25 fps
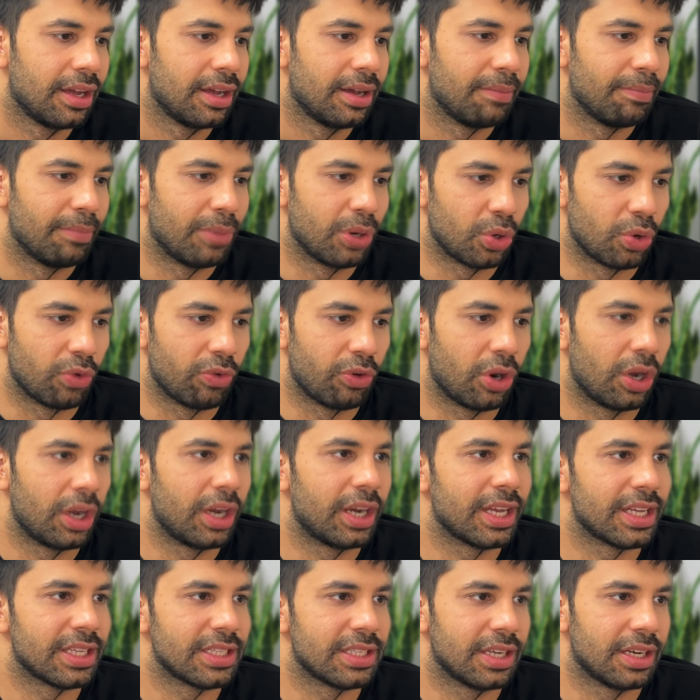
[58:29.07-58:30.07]
but overall it
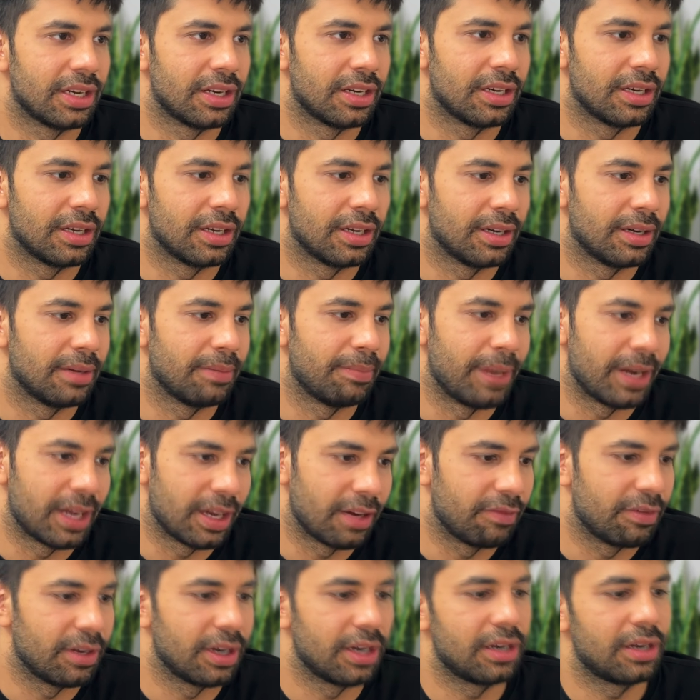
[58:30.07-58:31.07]
has done a better
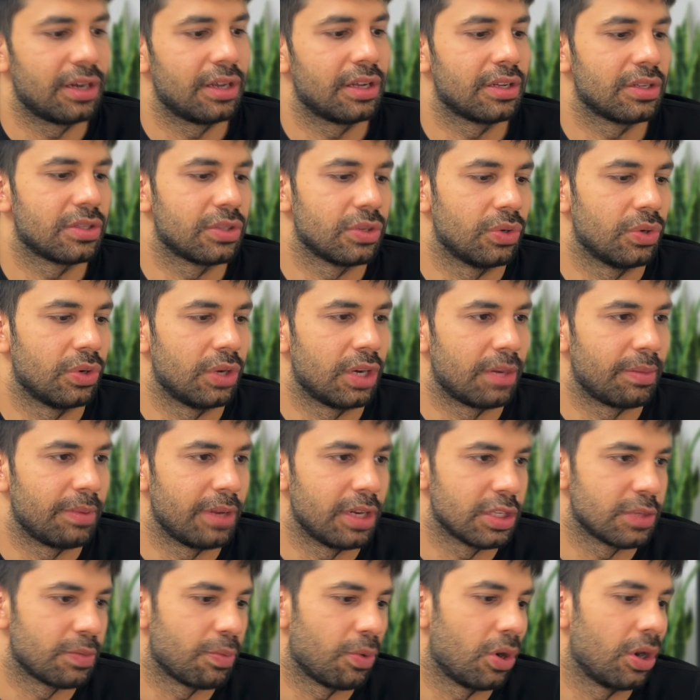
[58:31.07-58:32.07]
work. So let me
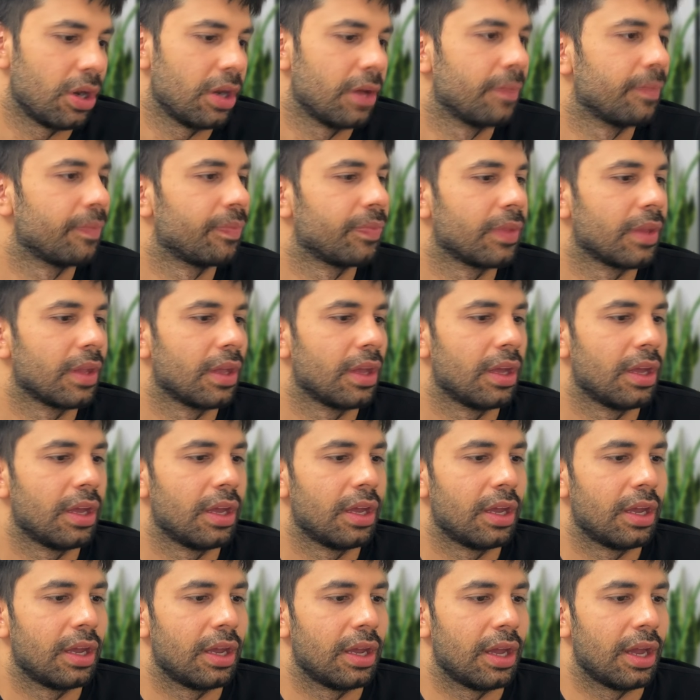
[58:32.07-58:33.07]
respond
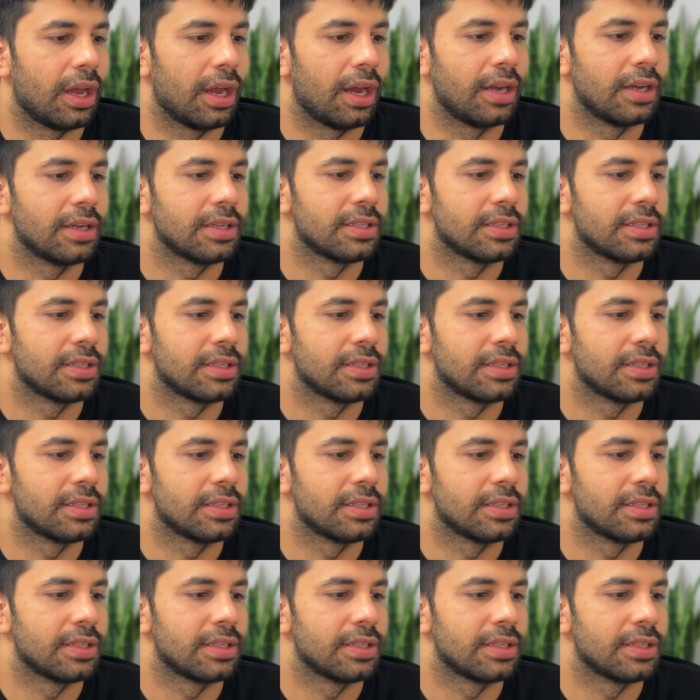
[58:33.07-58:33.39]
and